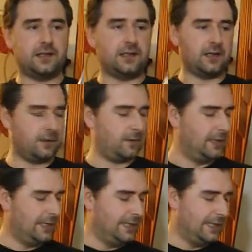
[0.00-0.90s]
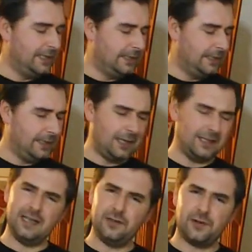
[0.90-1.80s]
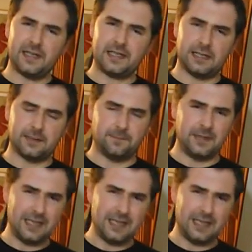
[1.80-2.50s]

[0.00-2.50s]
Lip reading: So interesting.